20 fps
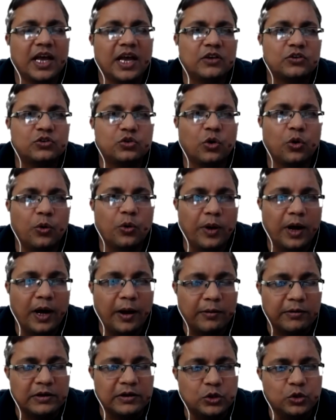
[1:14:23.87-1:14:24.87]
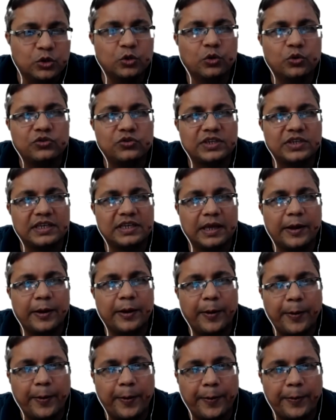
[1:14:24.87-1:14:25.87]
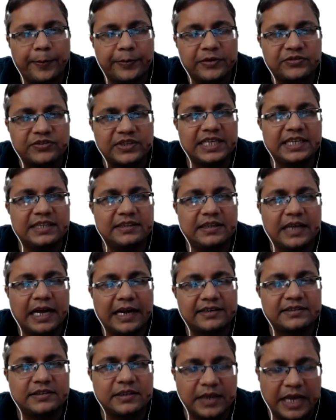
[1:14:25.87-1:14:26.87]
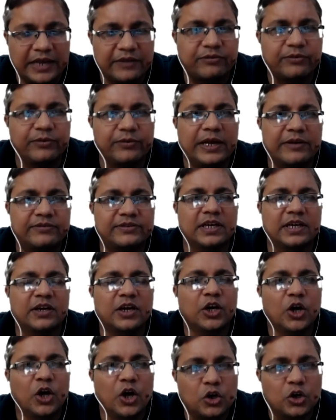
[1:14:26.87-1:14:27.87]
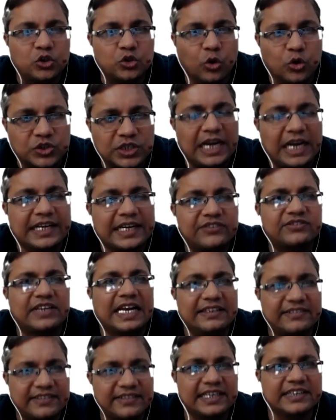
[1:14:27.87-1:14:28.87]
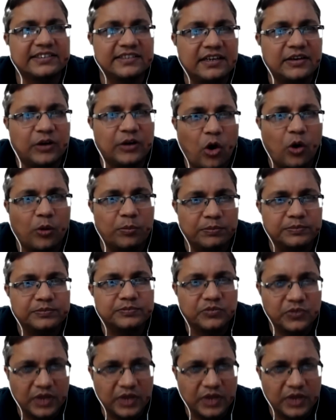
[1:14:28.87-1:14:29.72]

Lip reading: So do you see that if the social distancing is a norm